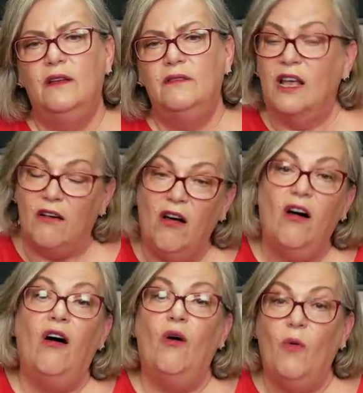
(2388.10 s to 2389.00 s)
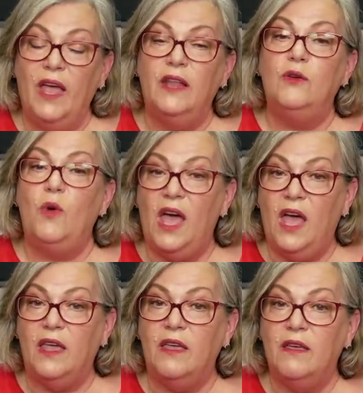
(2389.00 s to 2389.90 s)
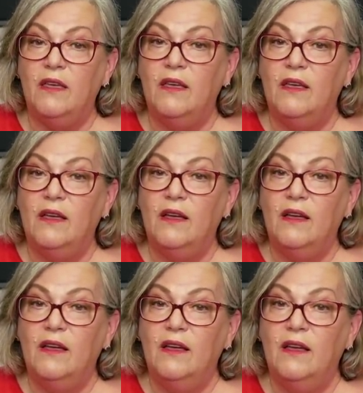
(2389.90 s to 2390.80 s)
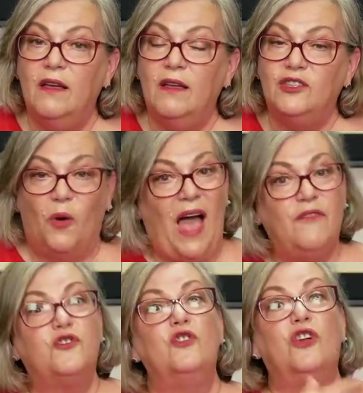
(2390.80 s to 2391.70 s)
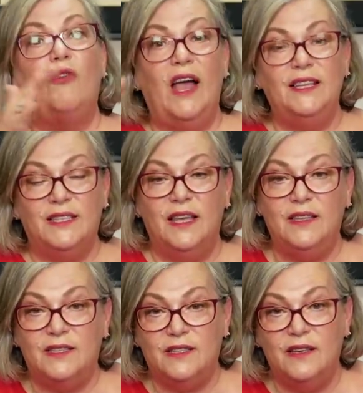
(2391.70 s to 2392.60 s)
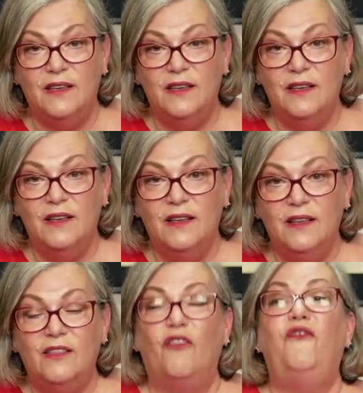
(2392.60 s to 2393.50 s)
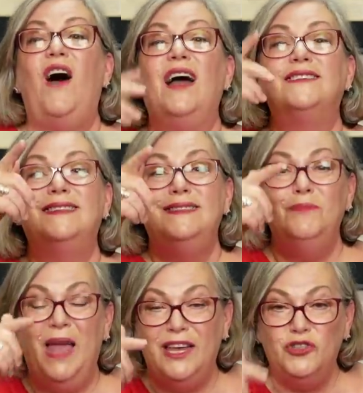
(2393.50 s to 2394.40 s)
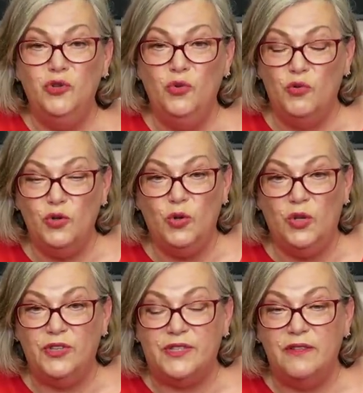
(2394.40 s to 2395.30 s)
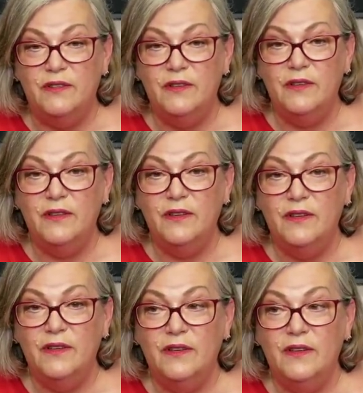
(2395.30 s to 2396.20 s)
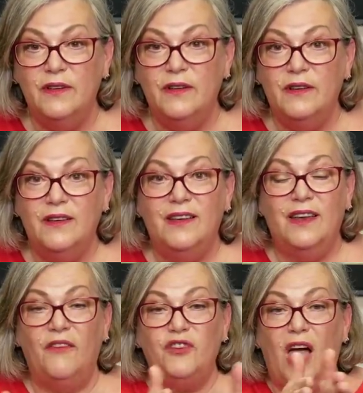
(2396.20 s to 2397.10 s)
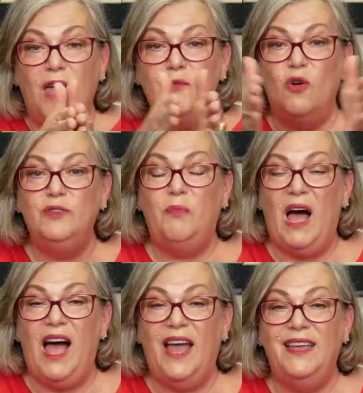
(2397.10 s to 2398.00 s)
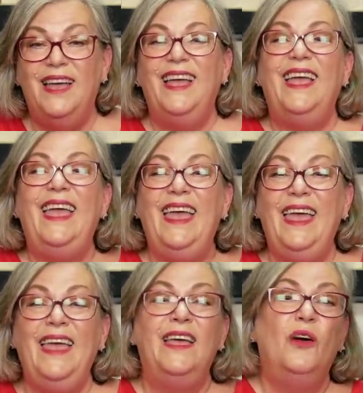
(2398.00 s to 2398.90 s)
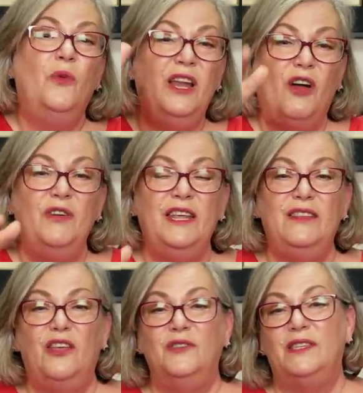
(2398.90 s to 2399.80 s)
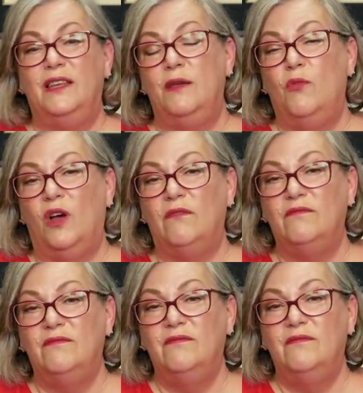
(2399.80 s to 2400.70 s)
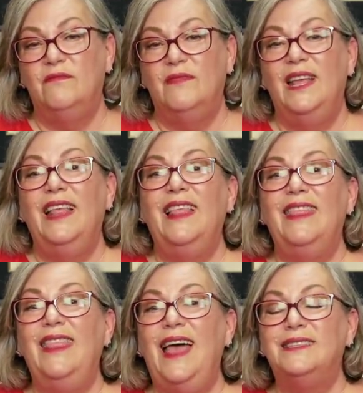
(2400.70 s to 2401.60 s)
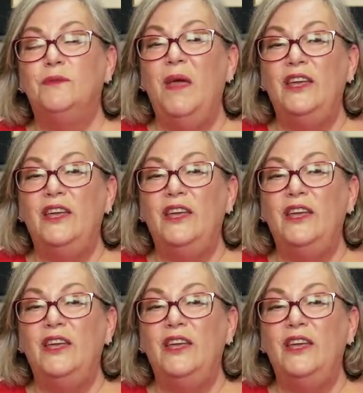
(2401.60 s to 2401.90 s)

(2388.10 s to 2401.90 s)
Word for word: that all went away. So after the crisis, the foxes make new rules. Enough time goes by, eh, we don't need those anymore. Let's make